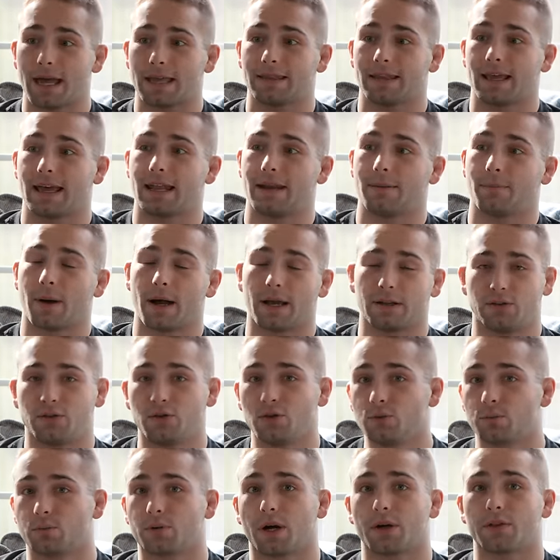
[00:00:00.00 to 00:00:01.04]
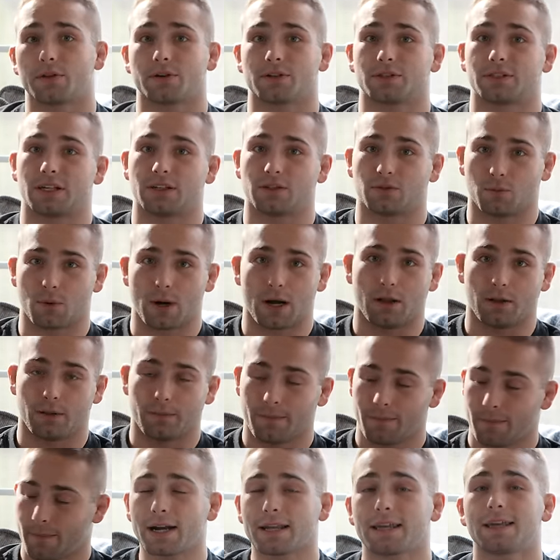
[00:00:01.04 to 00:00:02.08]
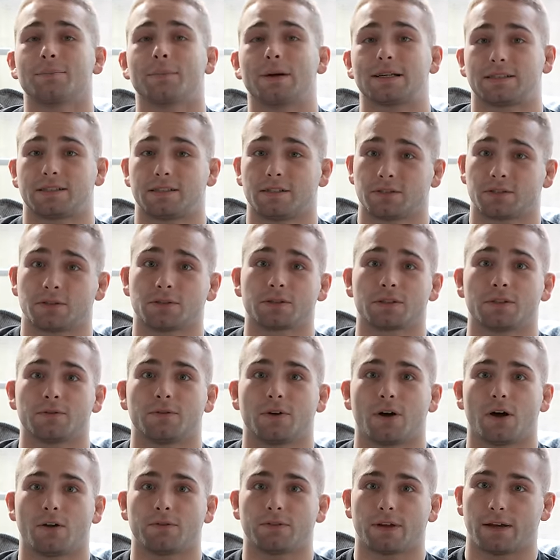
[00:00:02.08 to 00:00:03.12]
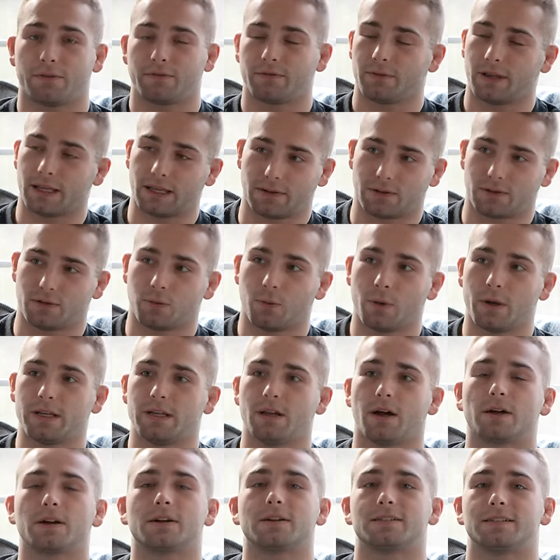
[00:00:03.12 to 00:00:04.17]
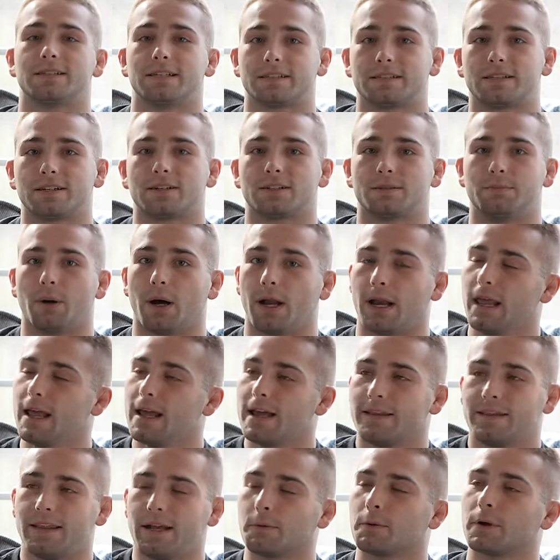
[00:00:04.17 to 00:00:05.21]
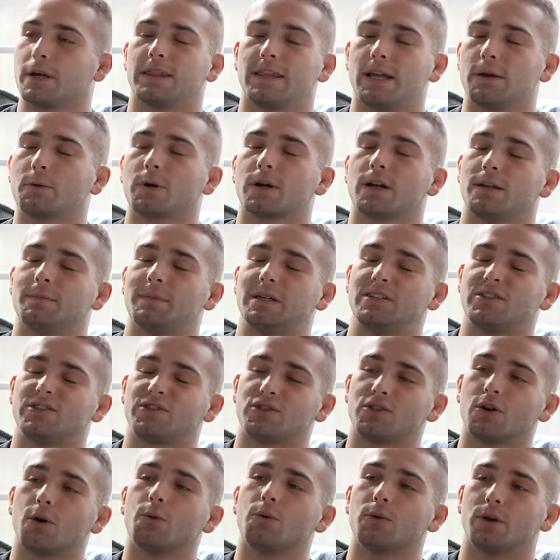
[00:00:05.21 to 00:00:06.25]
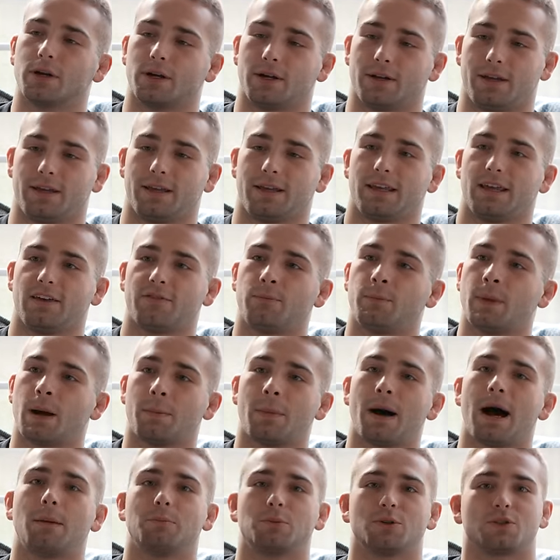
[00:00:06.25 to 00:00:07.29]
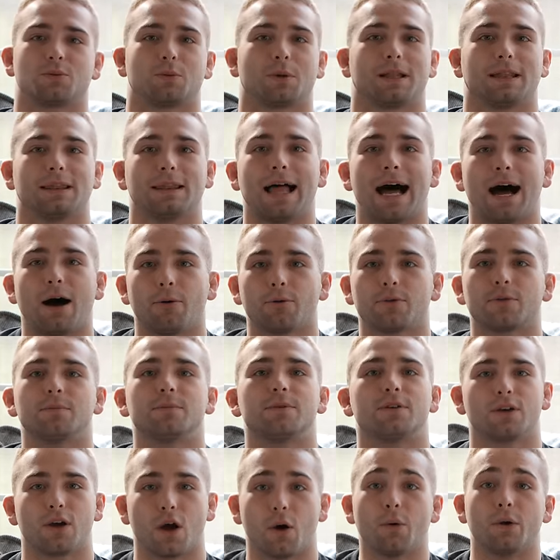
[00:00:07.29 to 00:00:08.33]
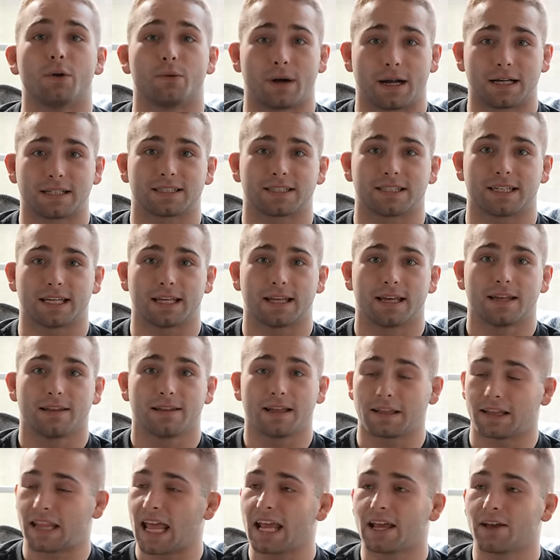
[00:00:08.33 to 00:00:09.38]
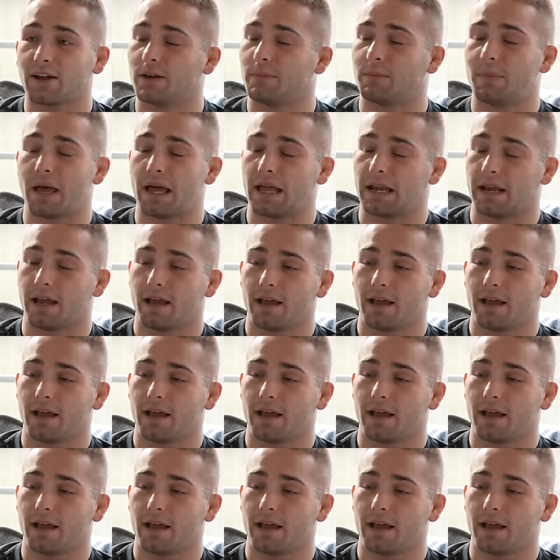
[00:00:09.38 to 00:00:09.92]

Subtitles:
and then my two brothers as well. I try to get my sisters involved. I have, like, twin younger sisters, but they were going to be so good if my mom just would allow them to go in wrestling. Like, they could have been